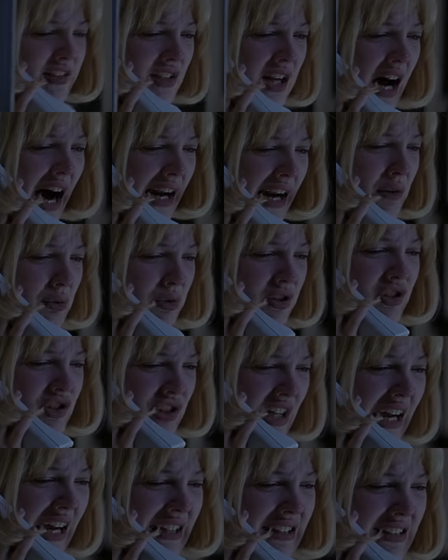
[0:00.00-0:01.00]
they're talking about
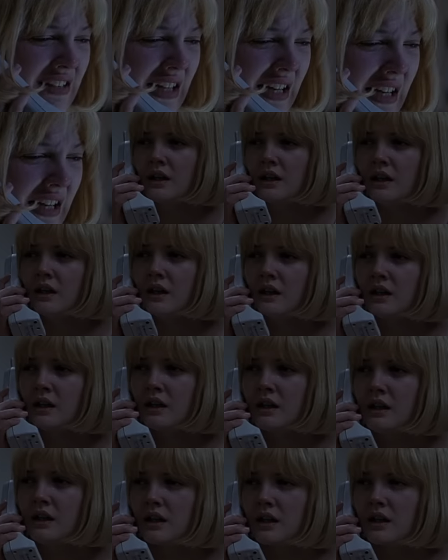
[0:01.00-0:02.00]
that film on the
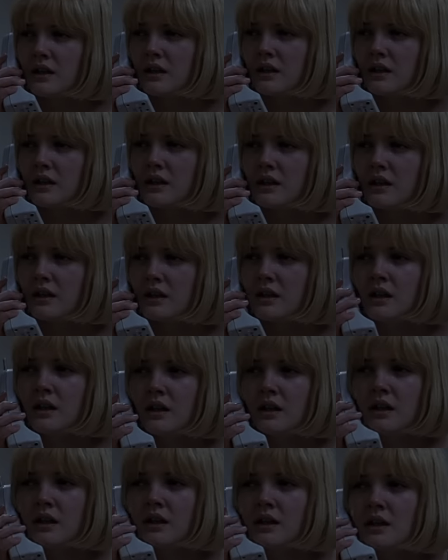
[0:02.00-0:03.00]
phone. The
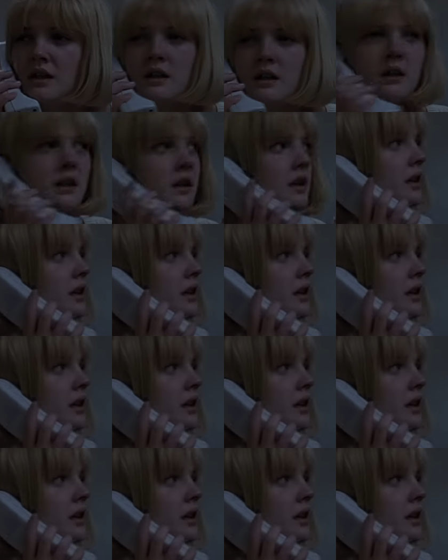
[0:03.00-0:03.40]
blocking alone of